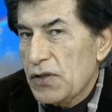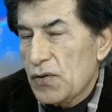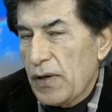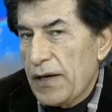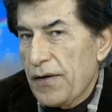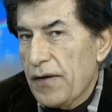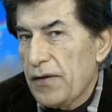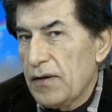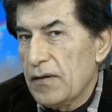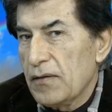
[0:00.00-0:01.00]
to
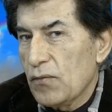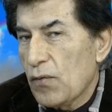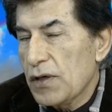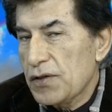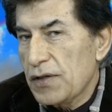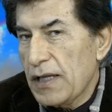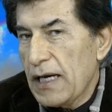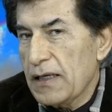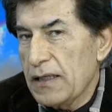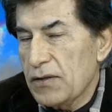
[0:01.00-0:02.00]
another, watch
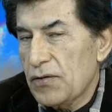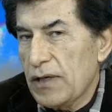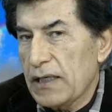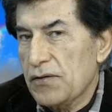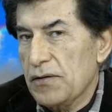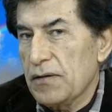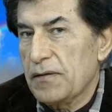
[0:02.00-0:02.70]
that interaction.